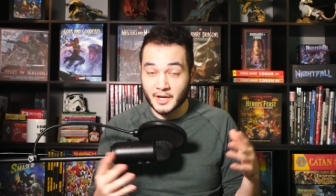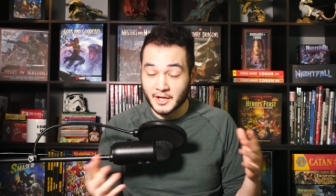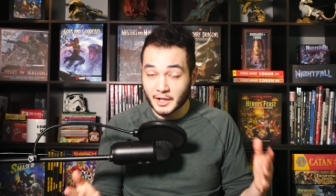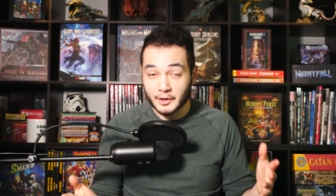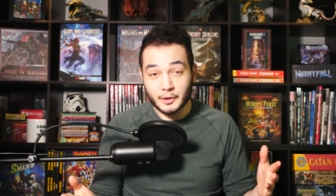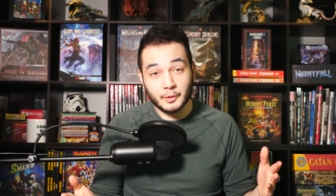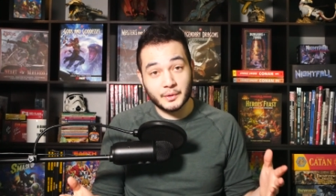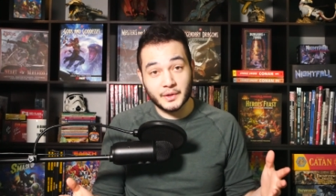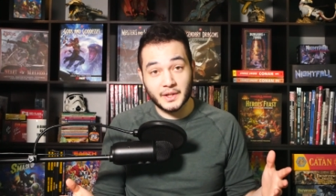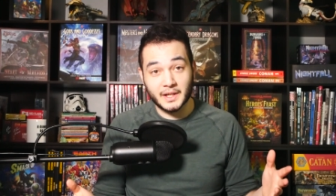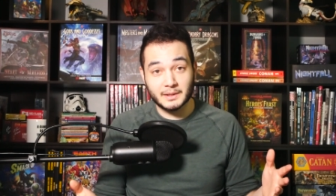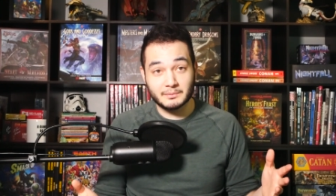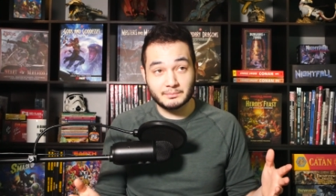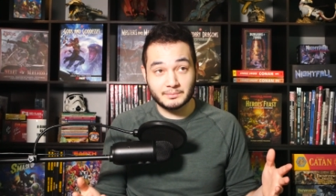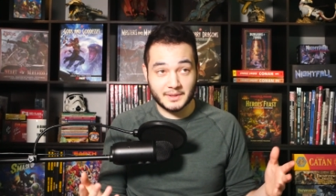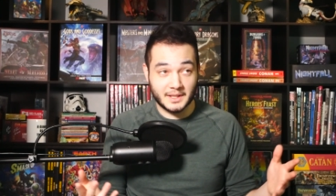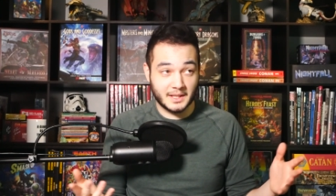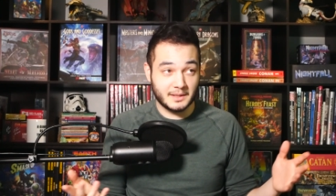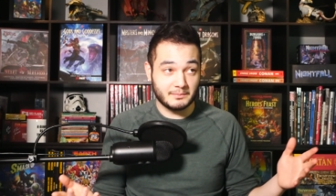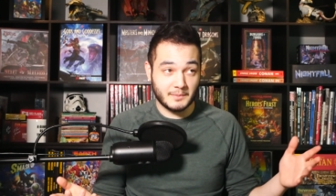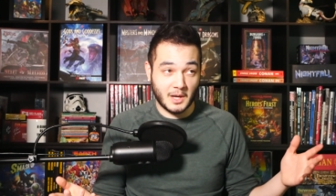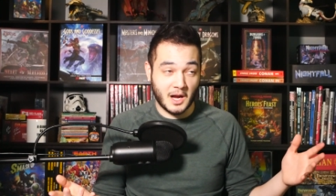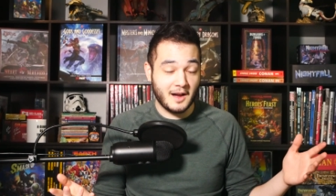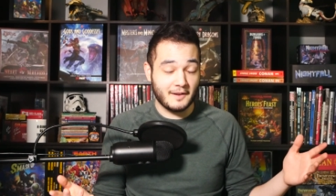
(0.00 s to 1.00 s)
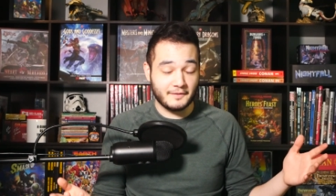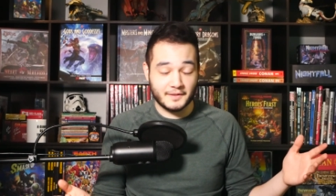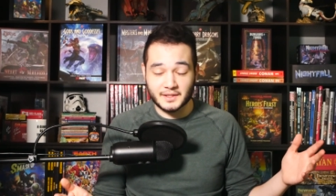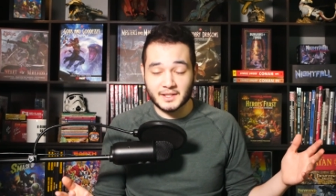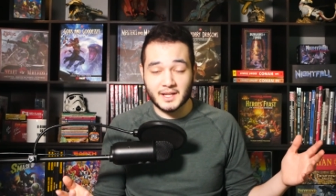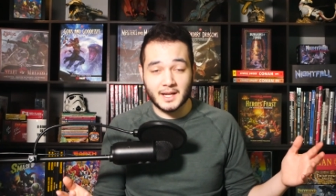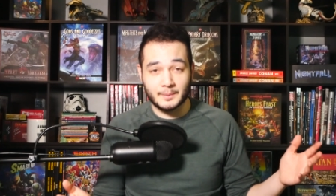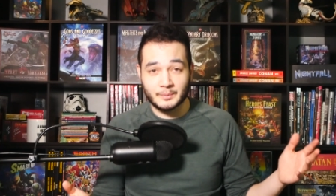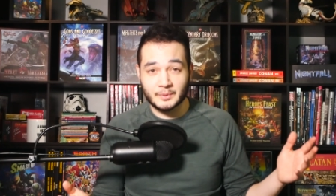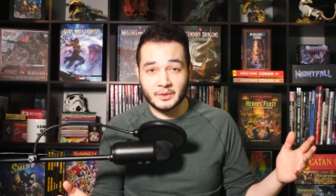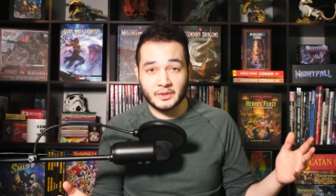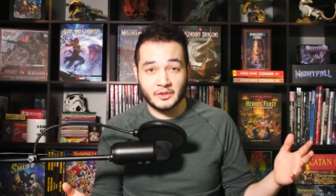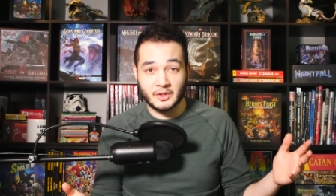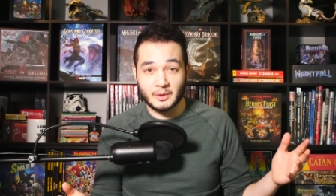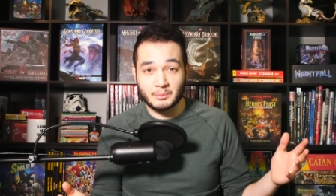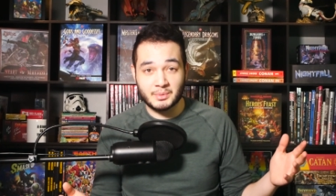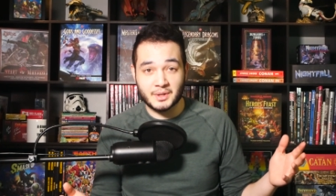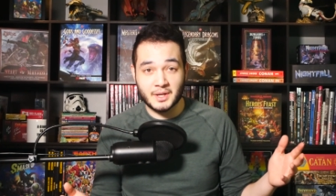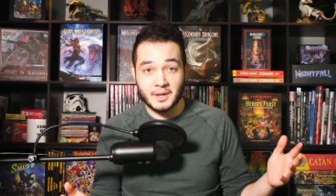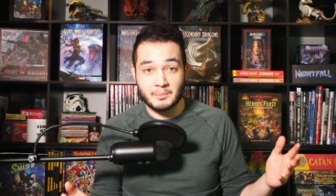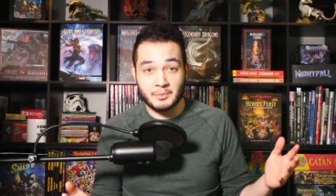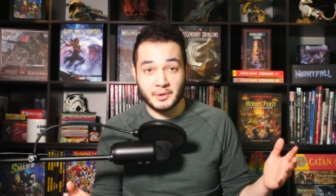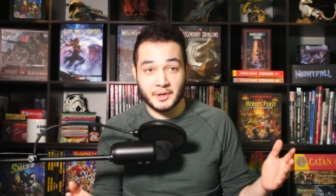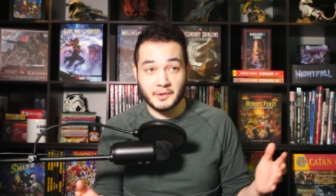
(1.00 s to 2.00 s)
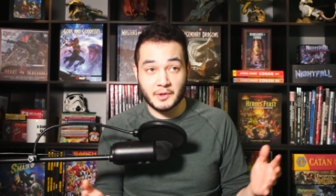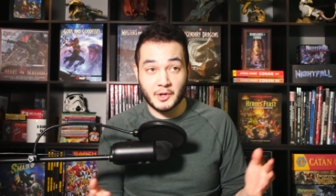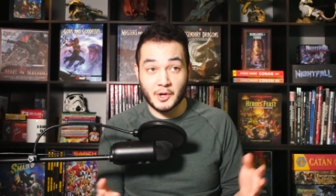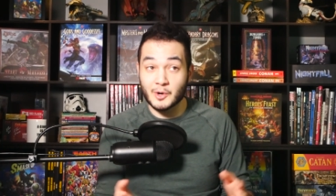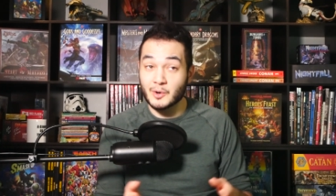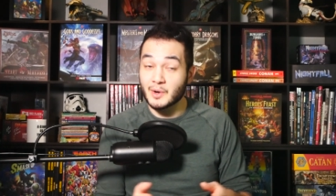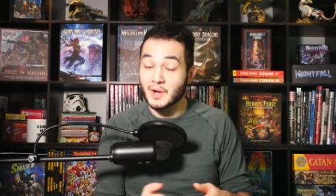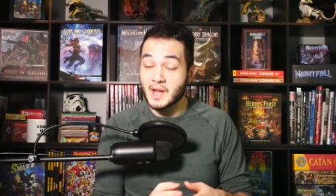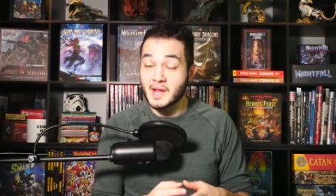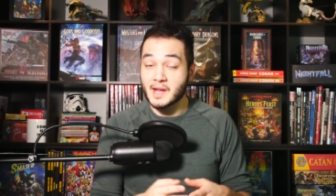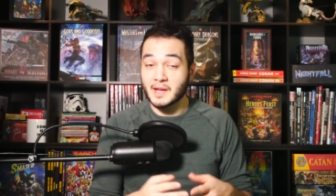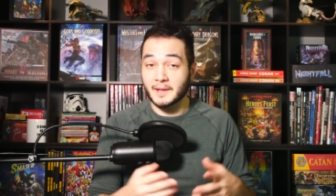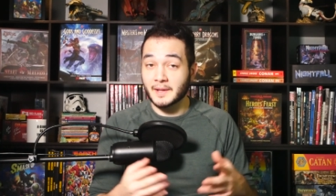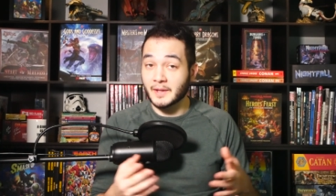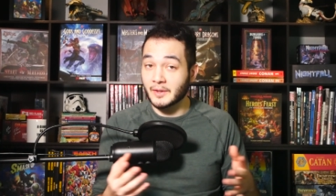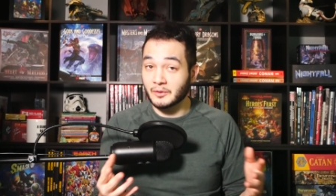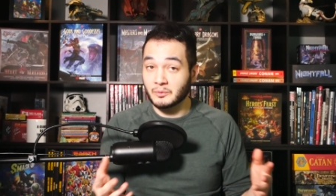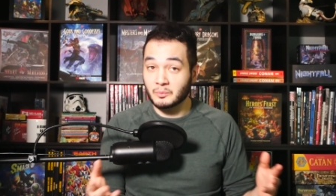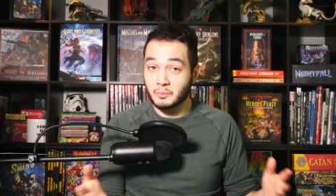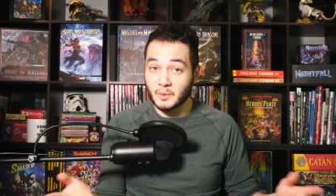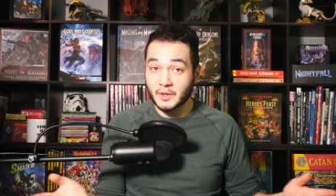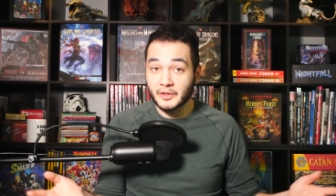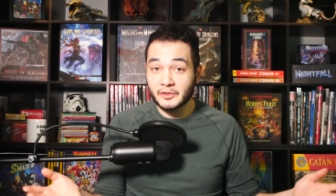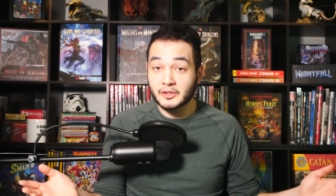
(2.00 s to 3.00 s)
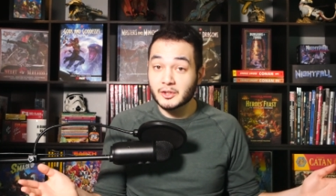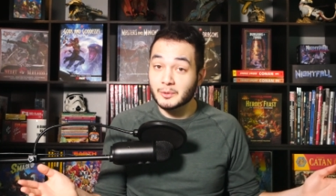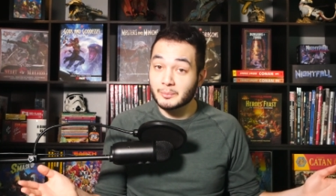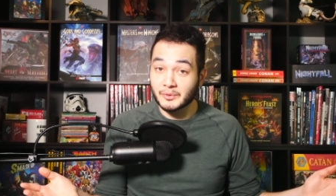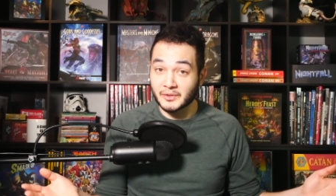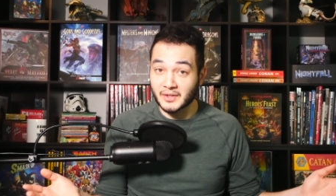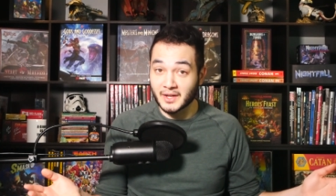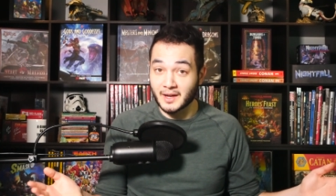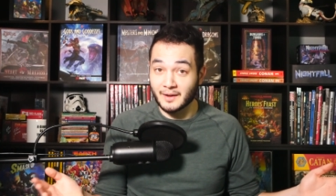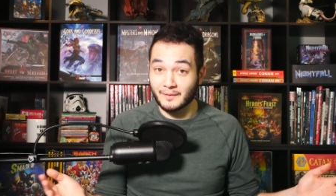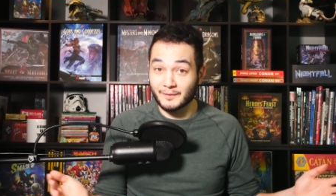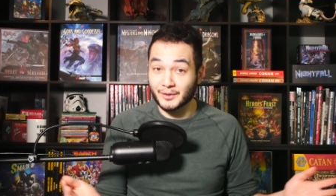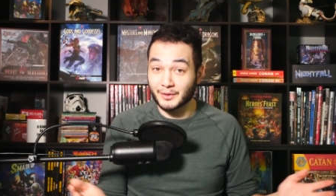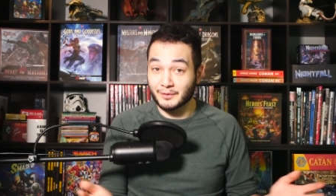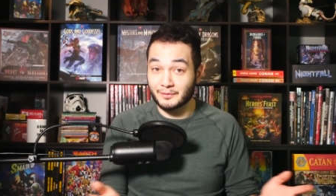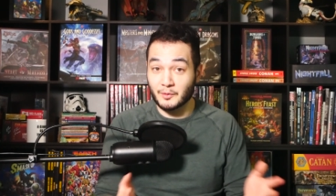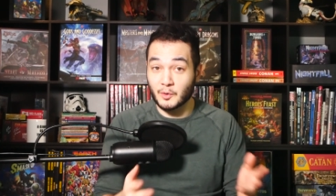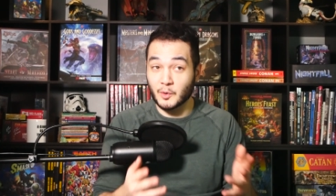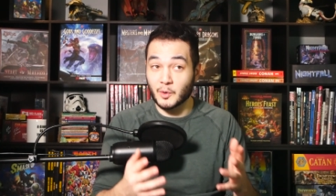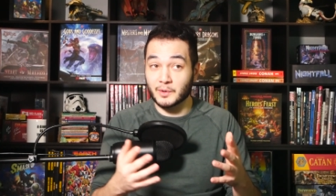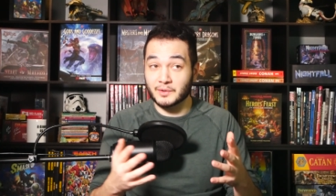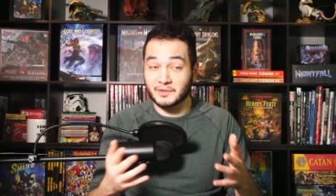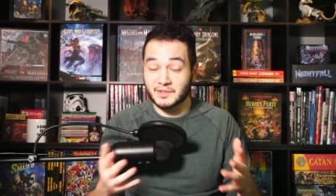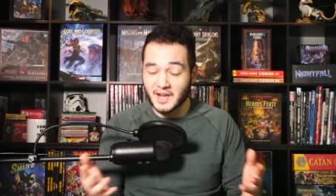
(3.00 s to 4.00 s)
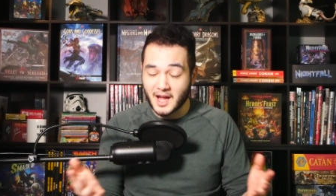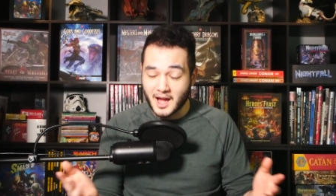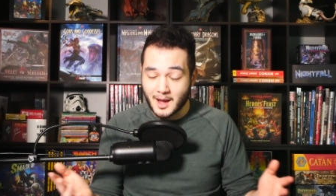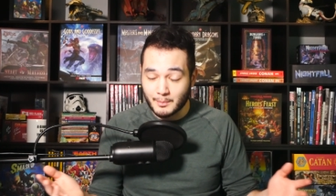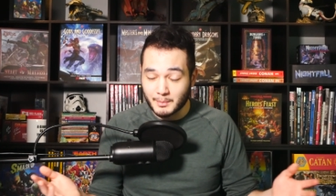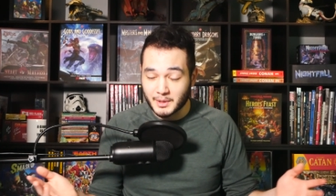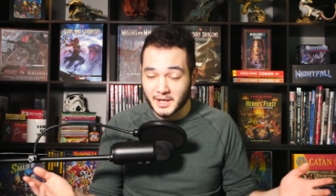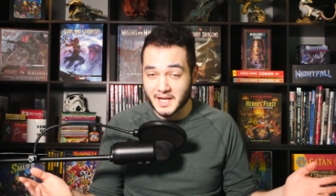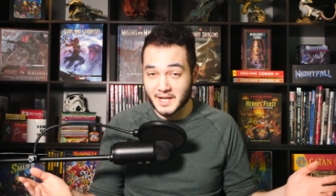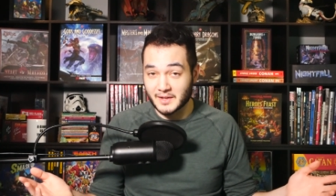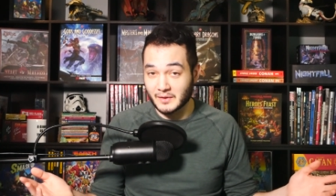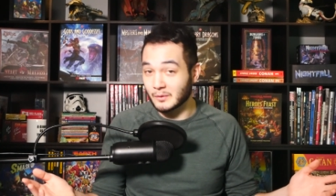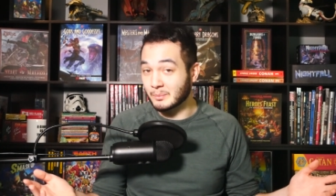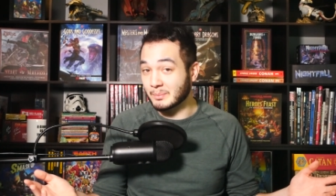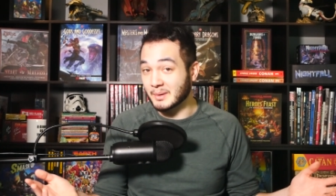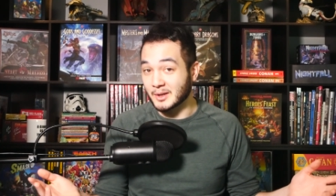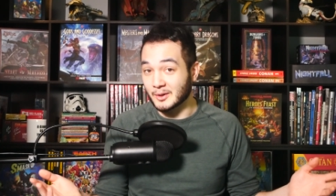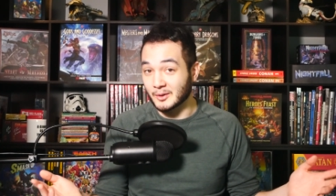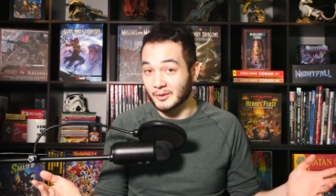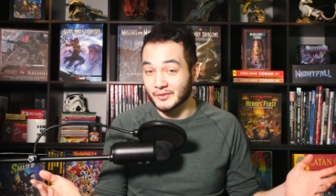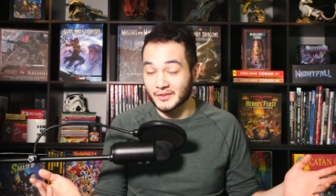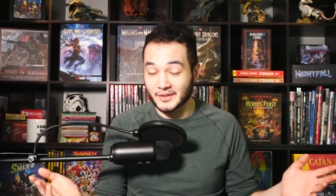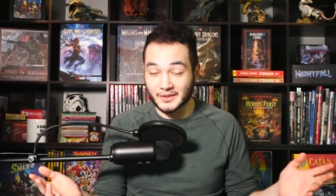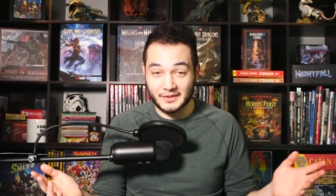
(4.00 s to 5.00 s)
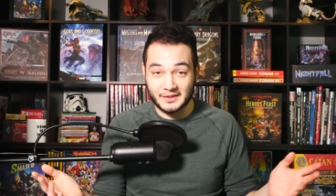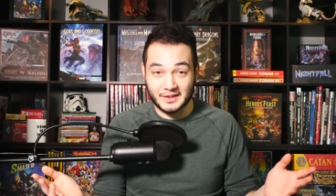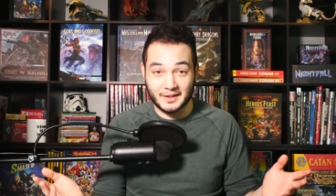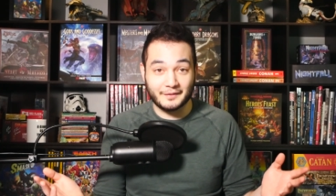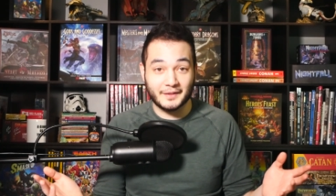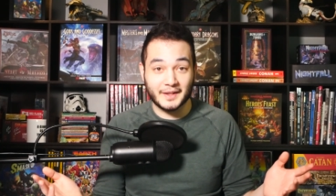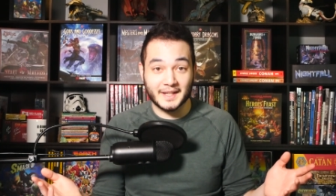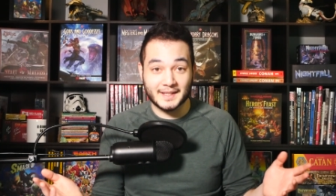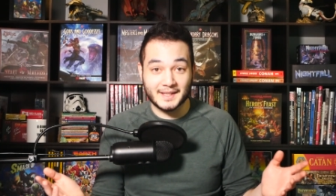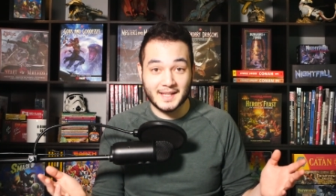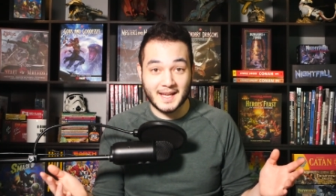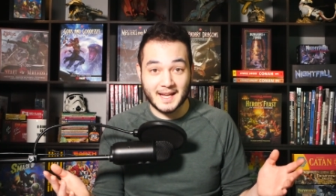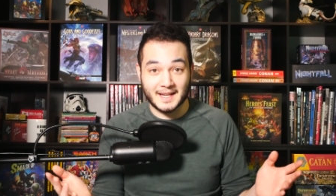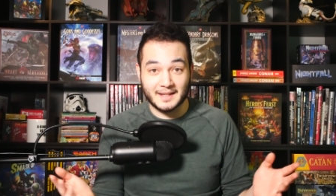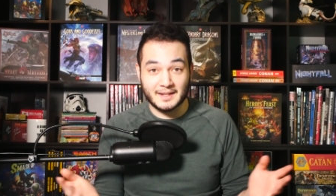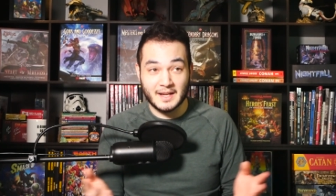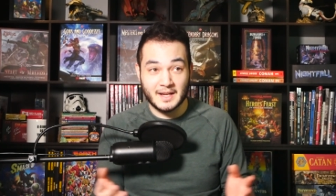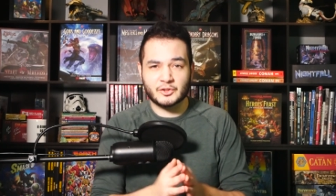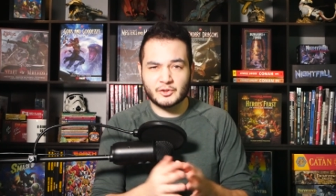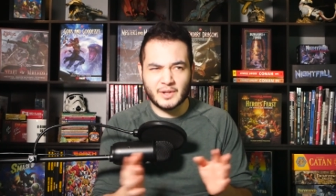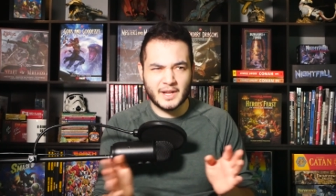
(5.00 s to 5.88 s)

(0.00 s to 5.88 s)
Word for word: Another thing that oftentimes ends up being pretty low is wisdom saves for dominate spells and stuff like that.